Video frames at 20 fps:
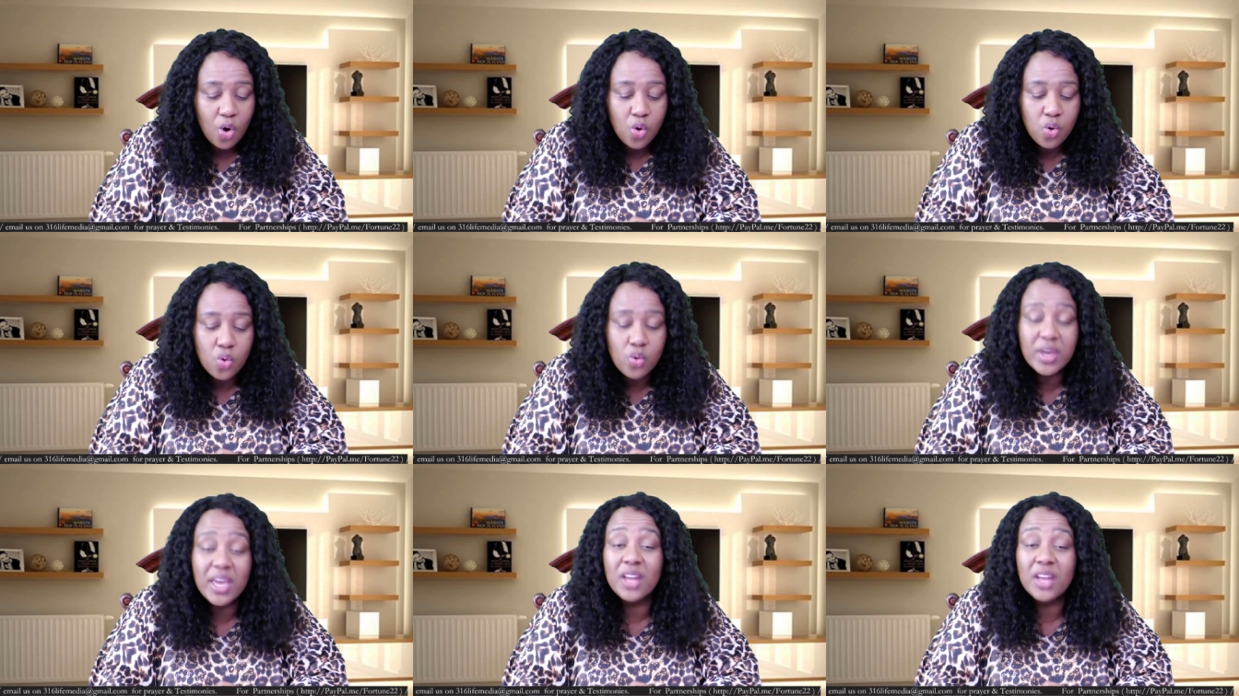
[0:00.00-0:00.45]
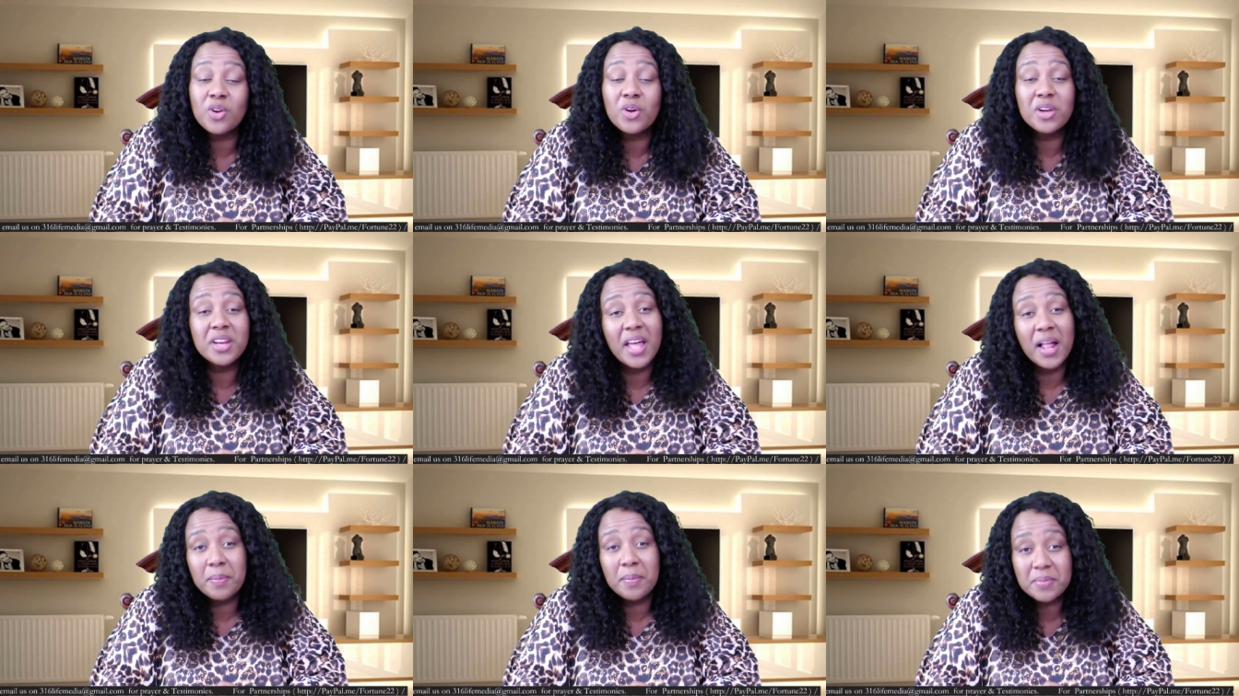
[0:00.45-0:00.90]
who
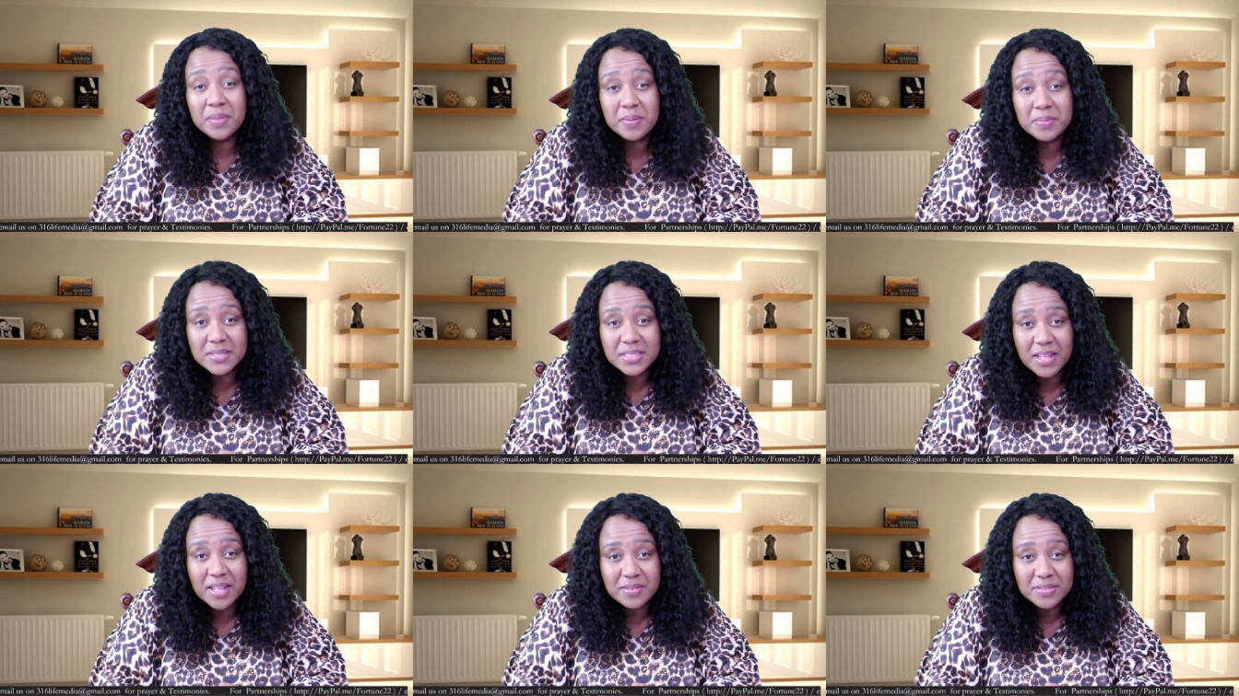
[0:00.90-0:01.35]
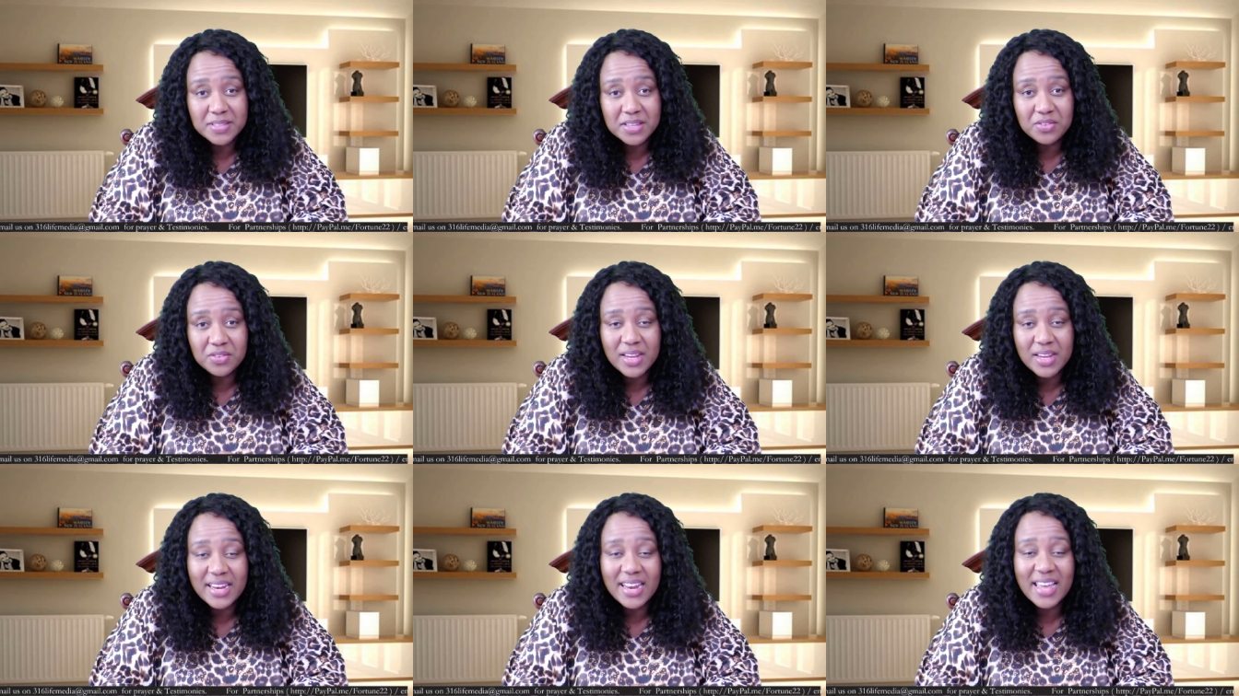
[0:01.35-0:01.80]
cannot help themselves
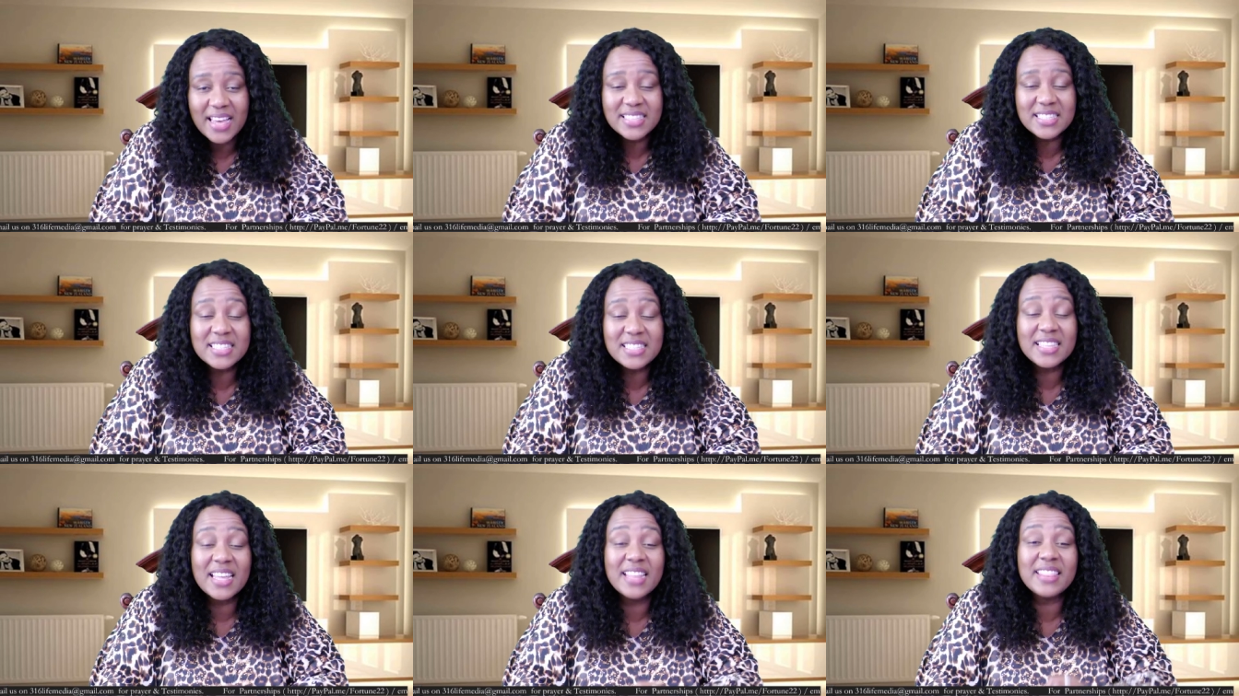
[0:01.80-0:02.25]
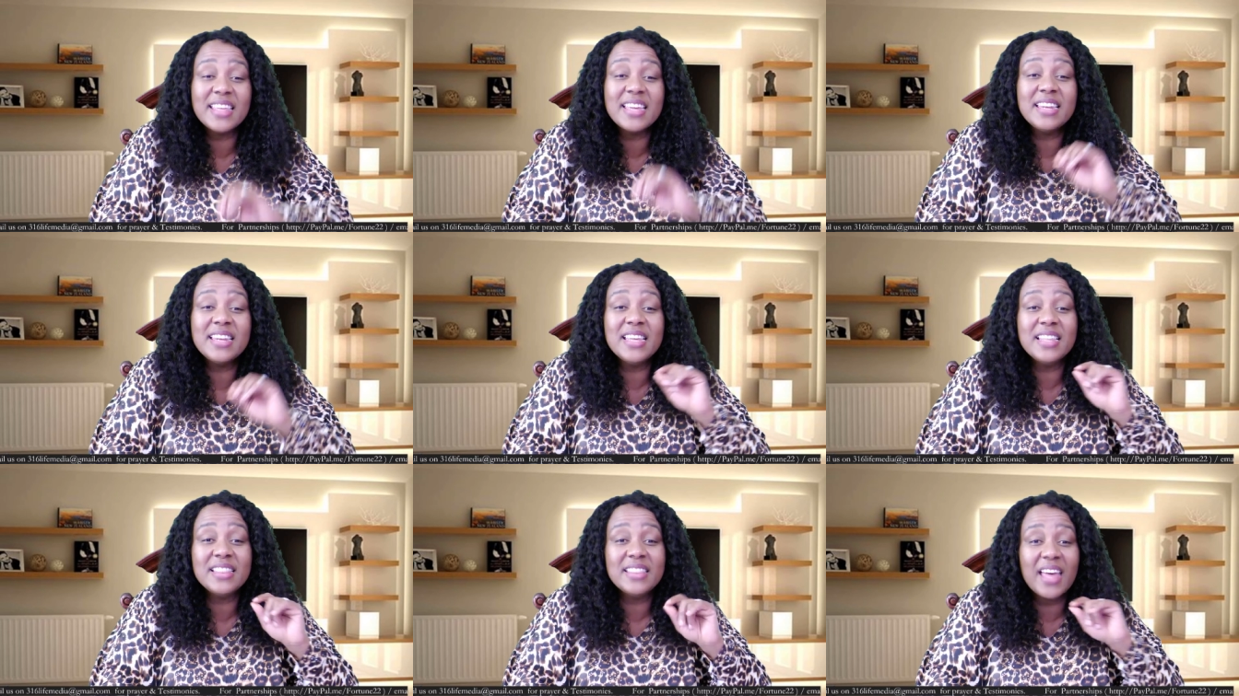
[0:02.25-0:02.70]
and realizes that
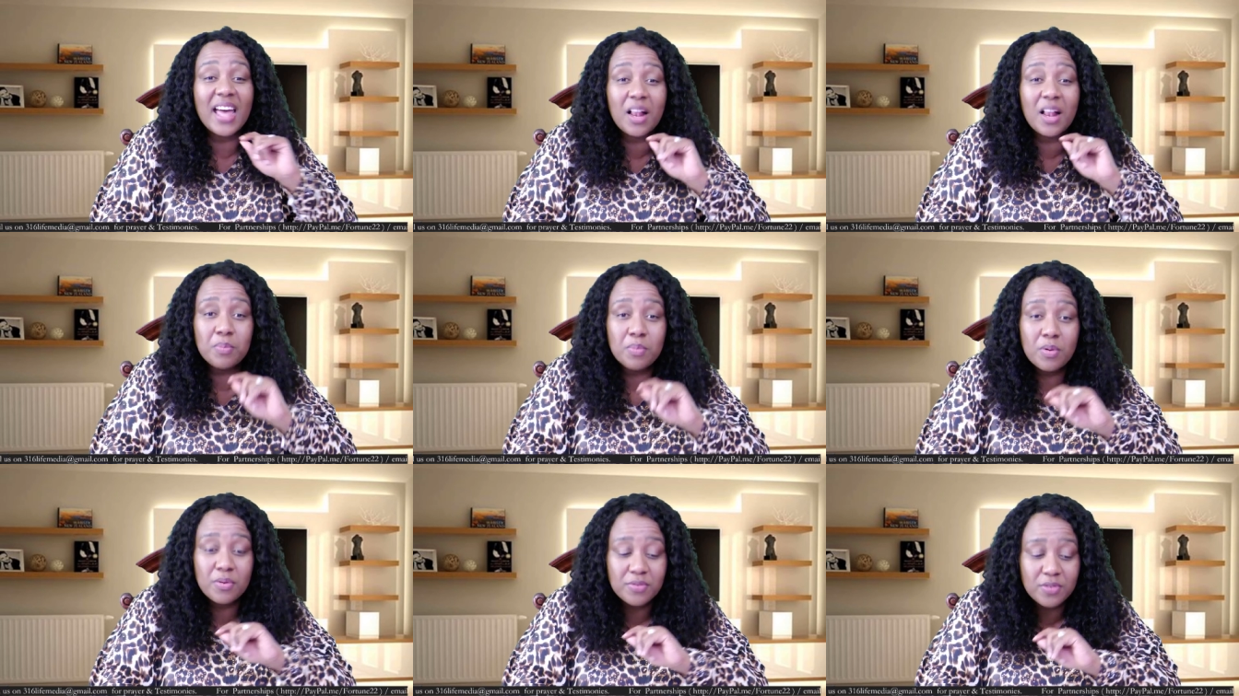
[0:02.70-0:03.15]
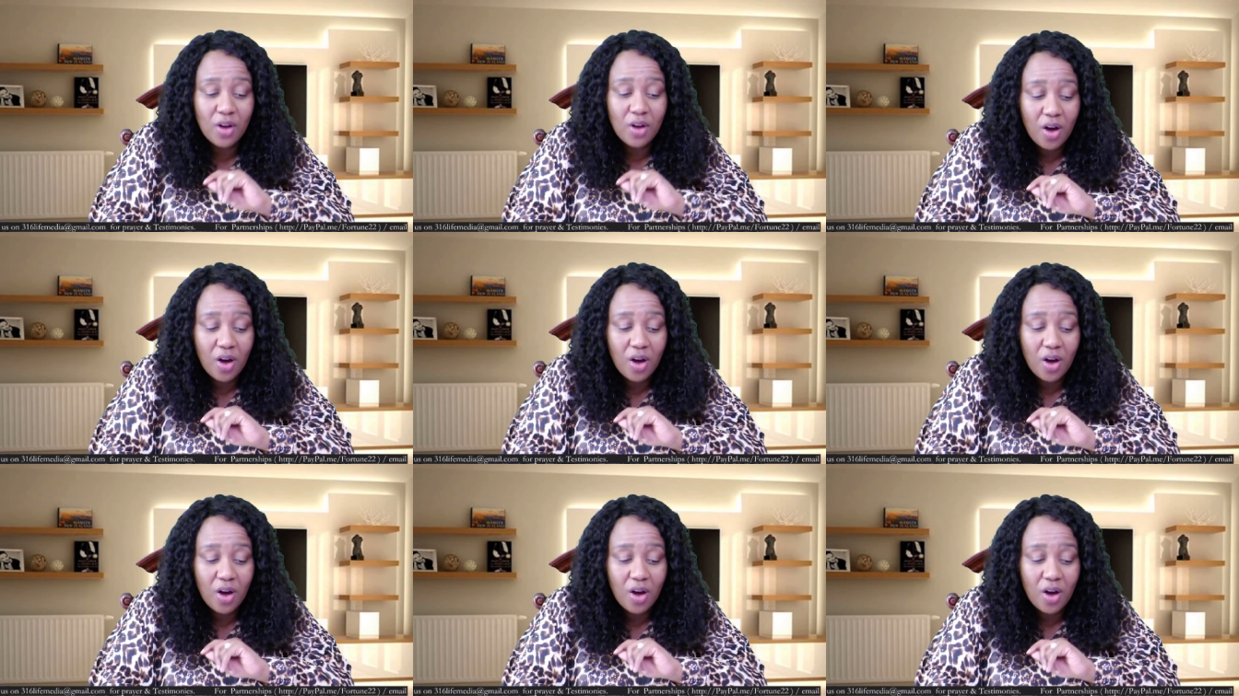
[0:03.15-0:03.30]
they need the help of